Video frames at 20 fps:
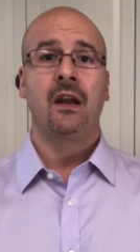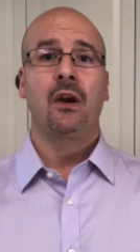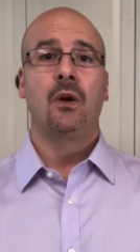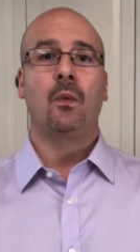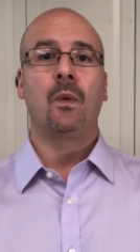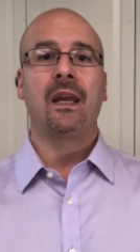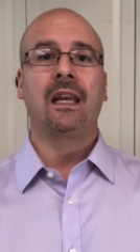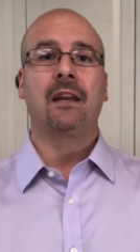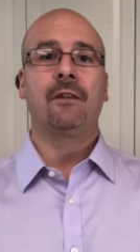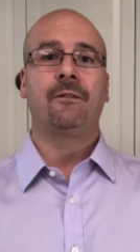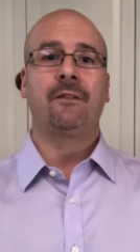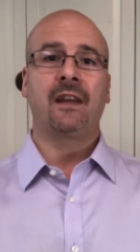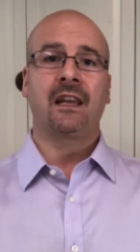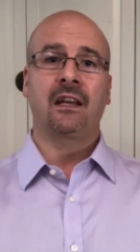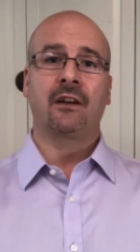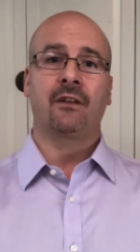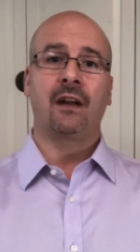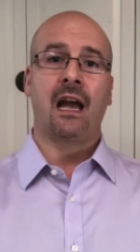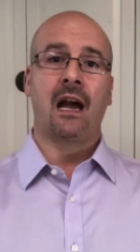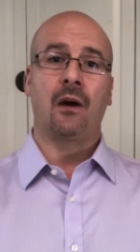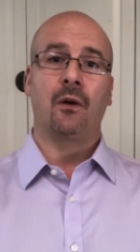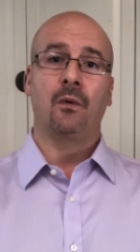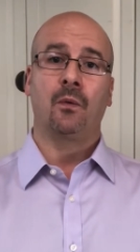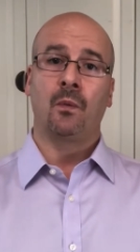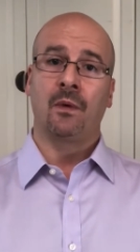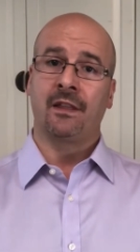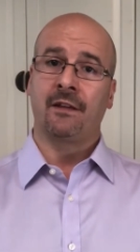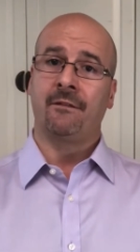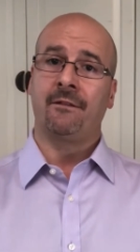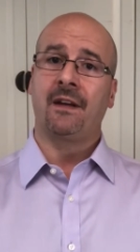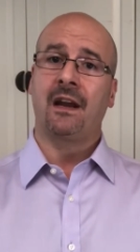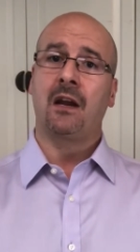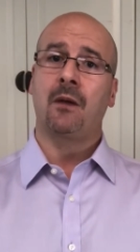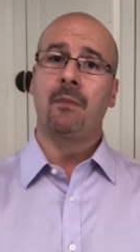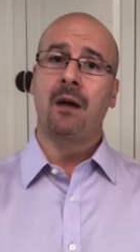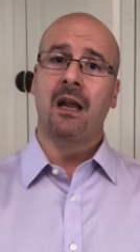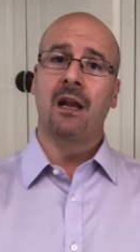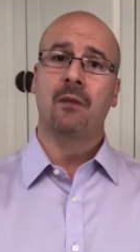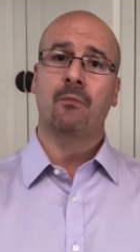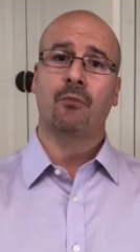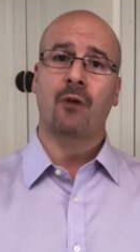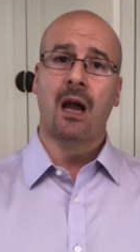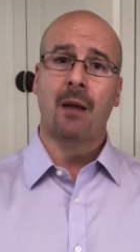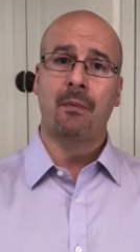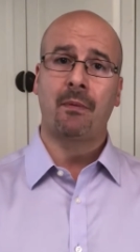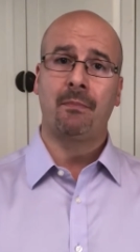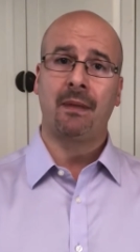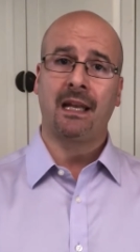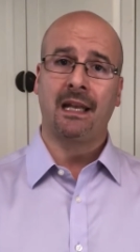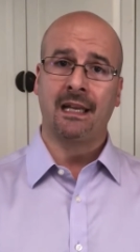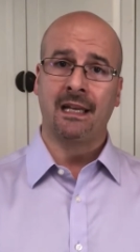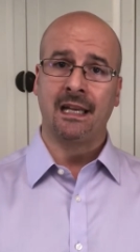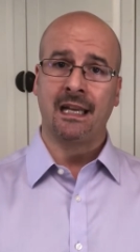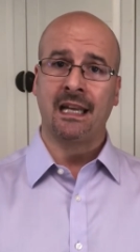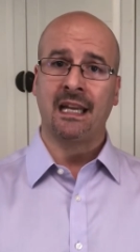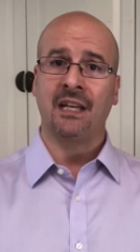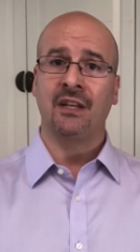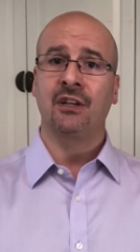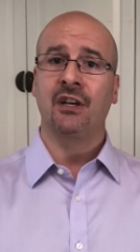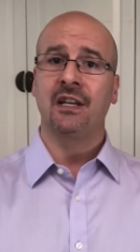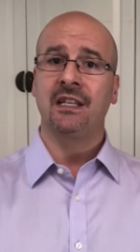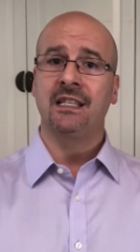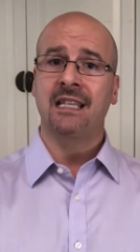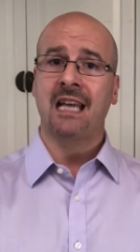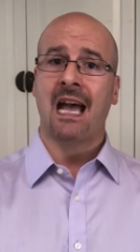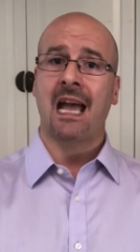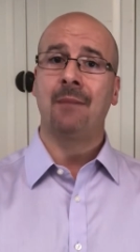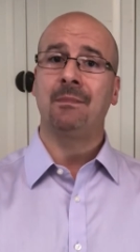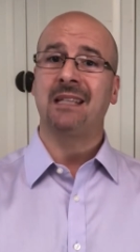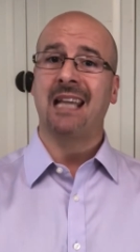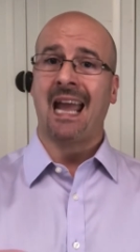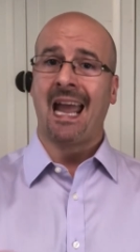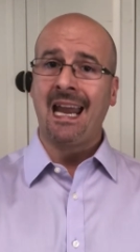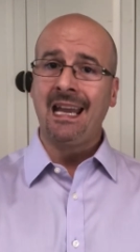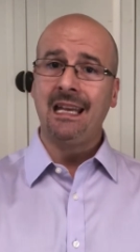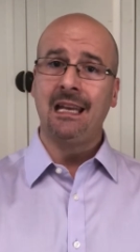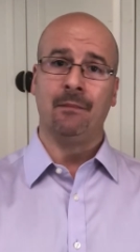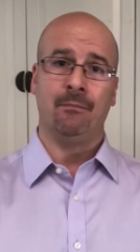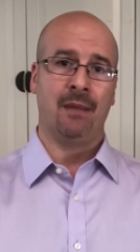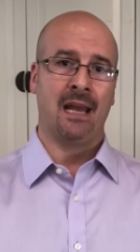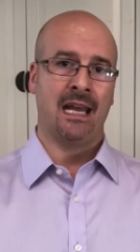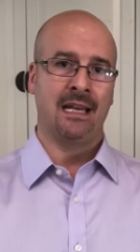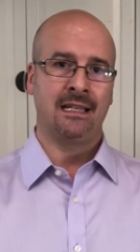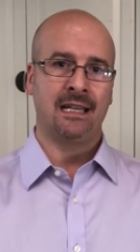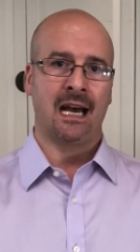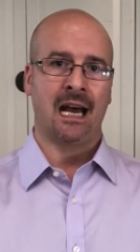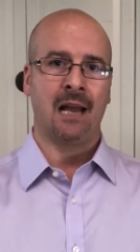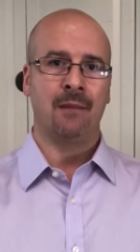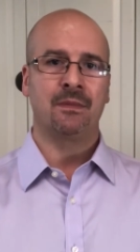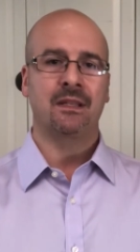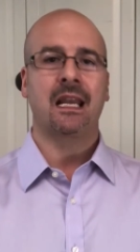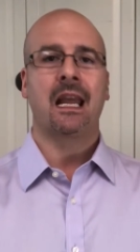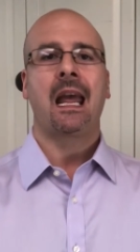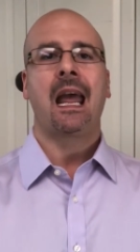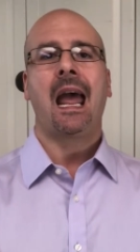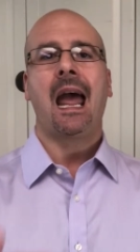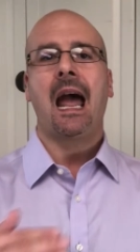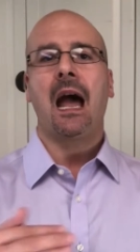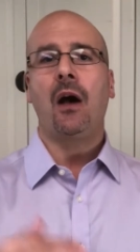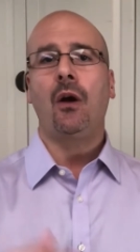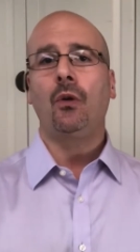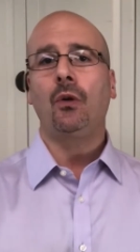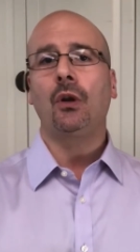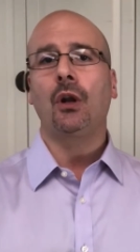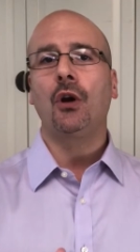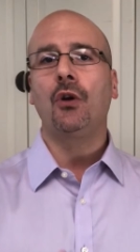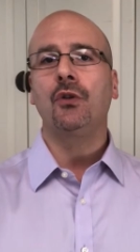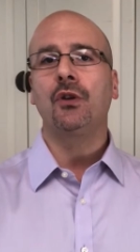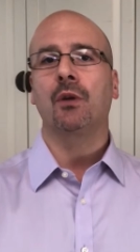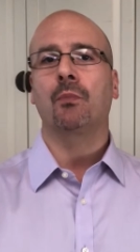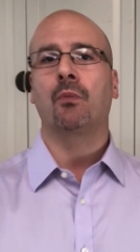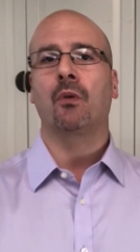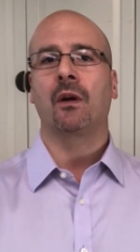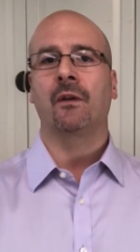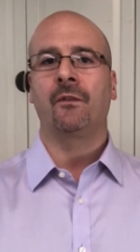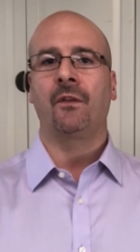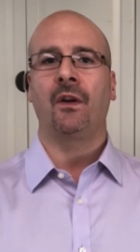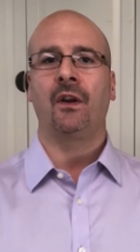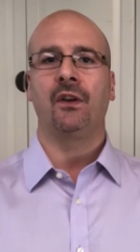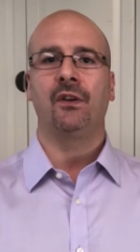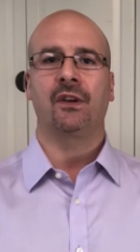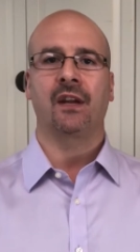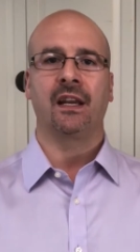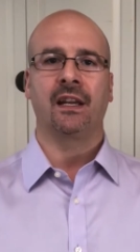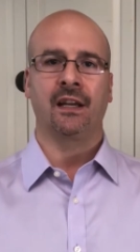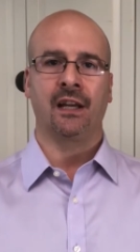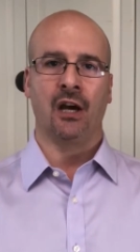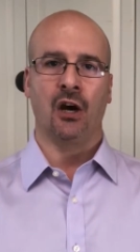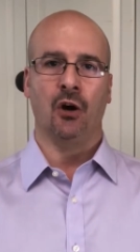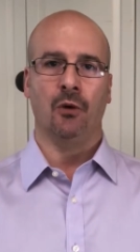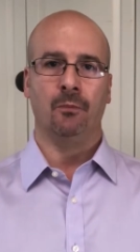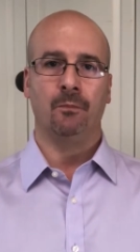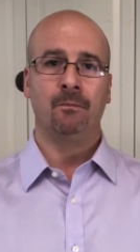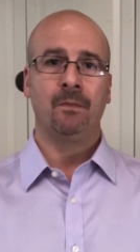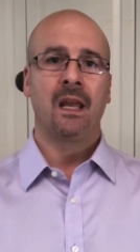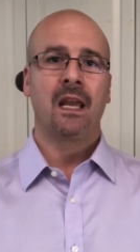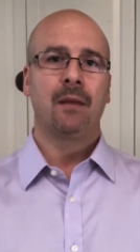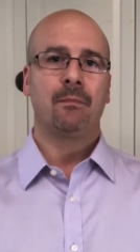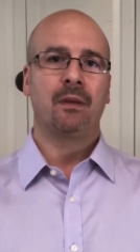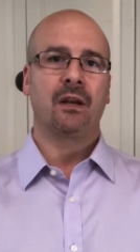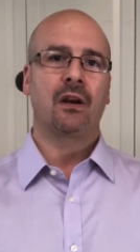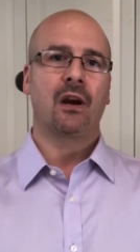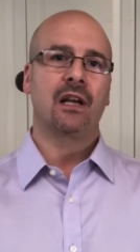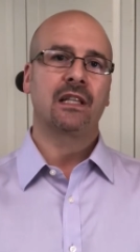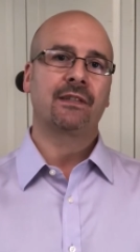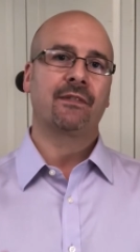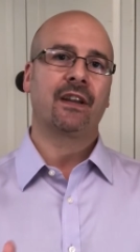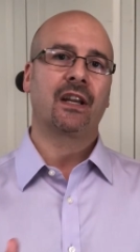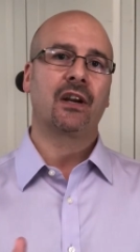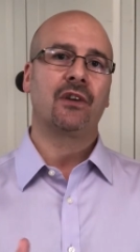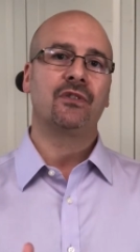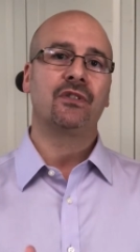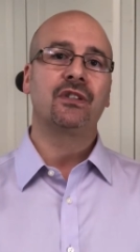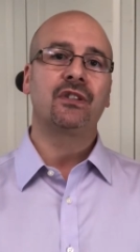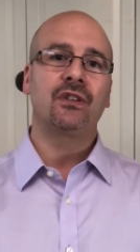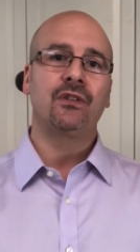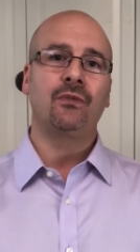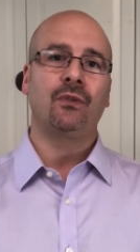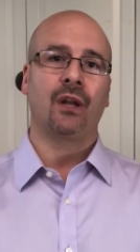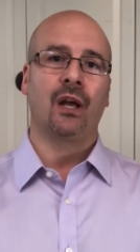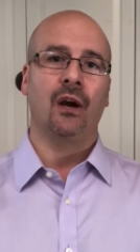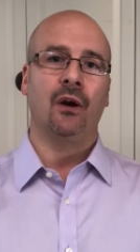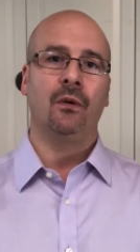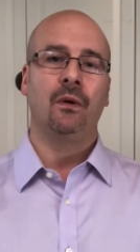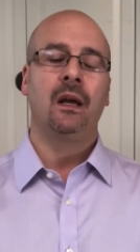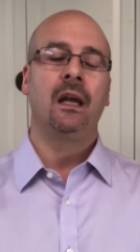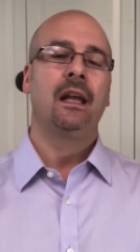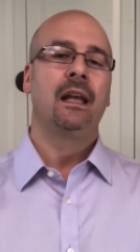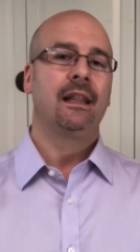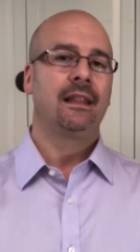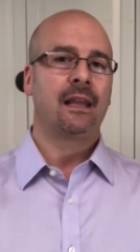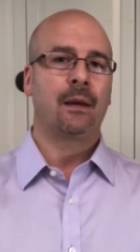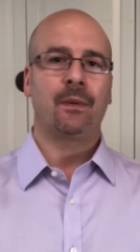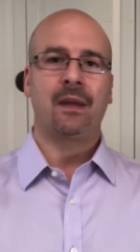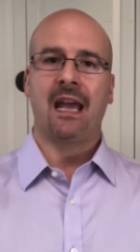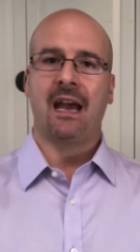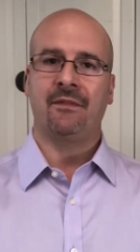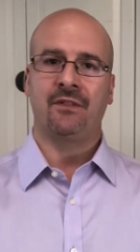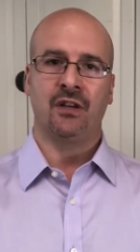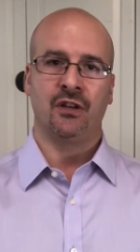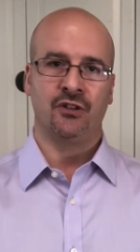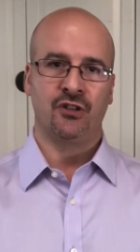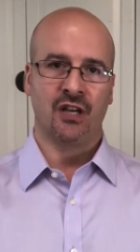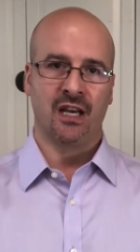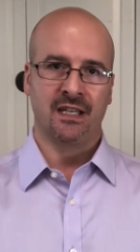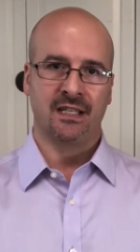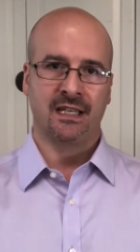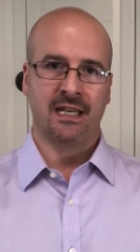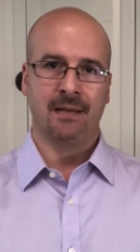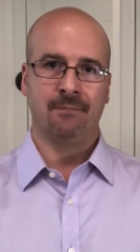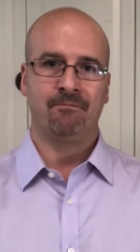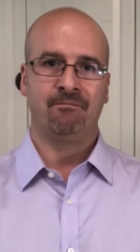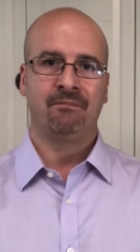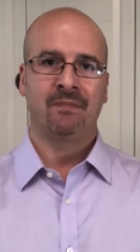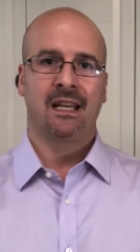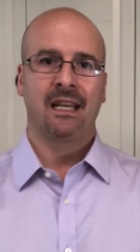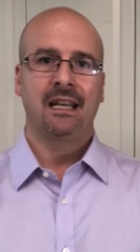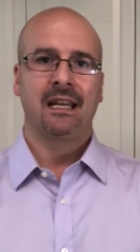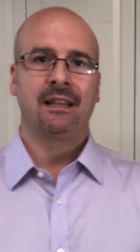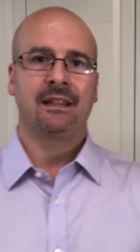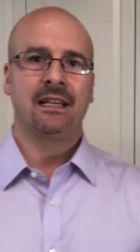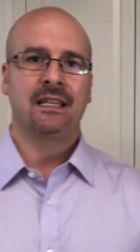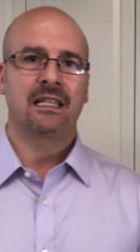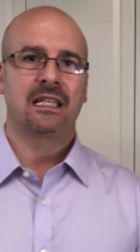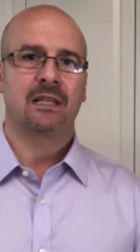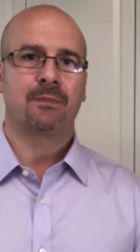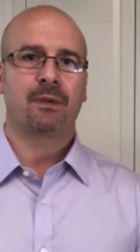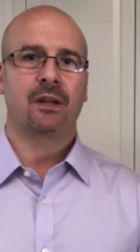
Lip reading: we can figure out with a fair amount of probability in good times and in bad times how low your portfolio can go. Because if it goes too low, then we have to adjust it. This is